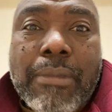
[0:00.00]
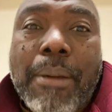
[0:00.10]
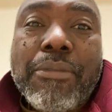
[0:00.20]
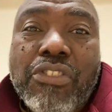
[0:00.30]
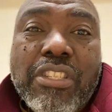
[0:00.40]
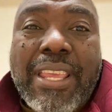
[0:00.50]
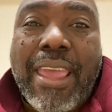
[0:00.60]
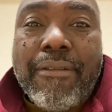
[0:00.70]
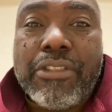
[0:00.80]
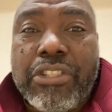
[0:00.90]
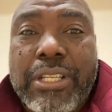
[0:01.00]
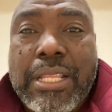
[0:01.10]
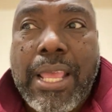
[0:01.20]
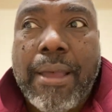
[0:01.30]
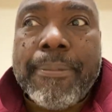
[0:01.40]
I'm gonna just averaging
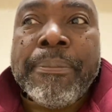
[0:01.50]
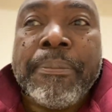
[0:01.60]
it out.